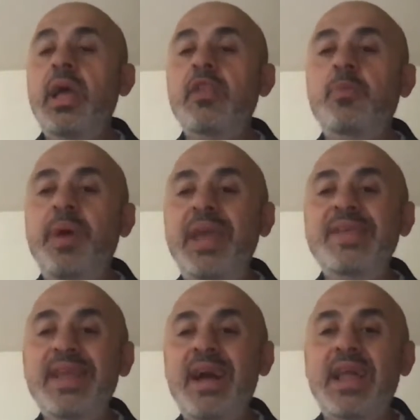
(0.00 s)
It's
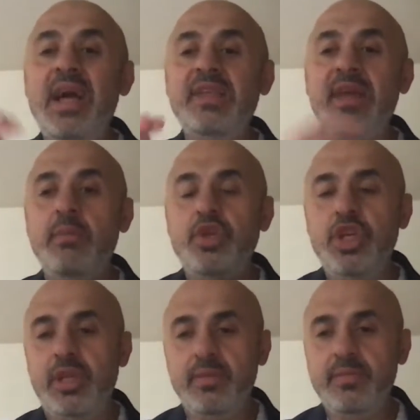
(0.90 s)
based on
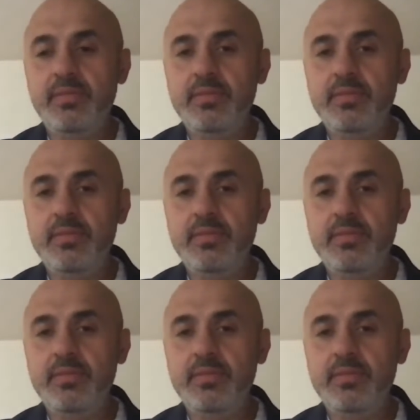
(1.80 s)
assumption.